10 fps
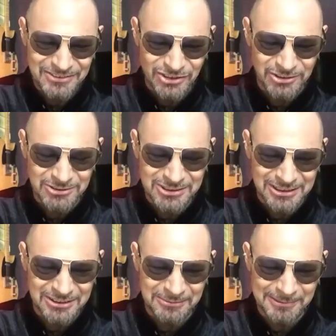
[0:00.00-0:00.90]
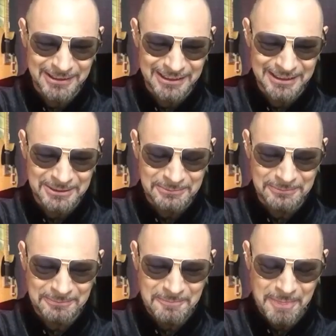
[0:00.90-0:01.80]
Joan said to me,
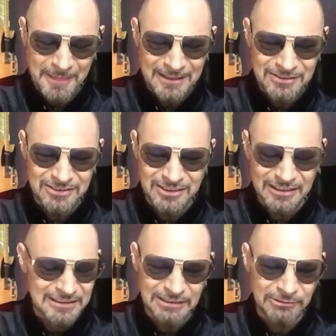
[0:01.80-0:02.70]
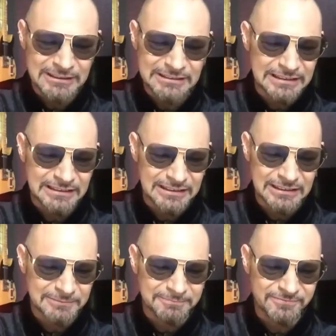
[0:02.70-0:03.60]
she said, is there anything
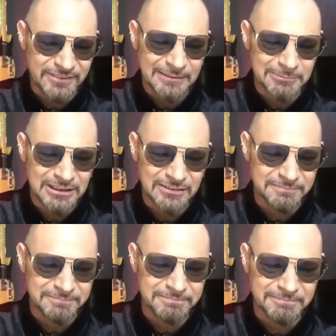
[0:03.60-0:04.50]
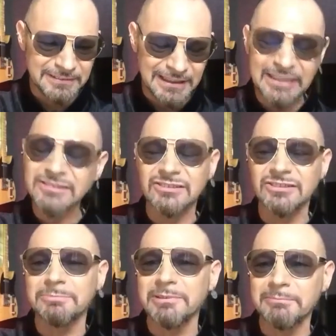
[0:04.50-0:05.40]
that your family have asked
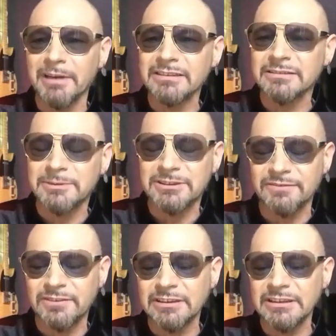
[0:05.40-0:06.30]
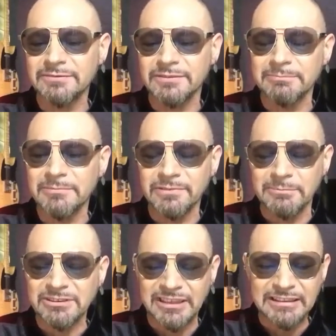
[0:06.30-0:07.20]
you to bring back specifically from
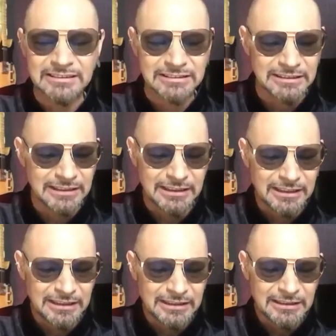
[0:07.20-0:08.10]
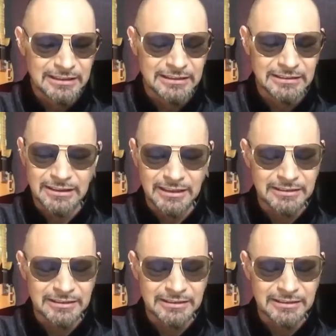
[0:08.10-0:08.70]
the States? And